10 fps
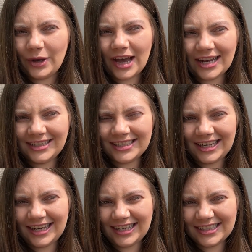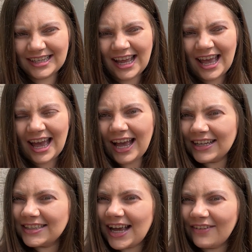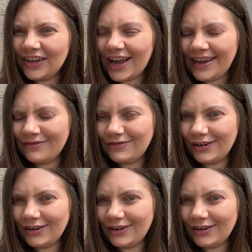We are heading to Leeds and having a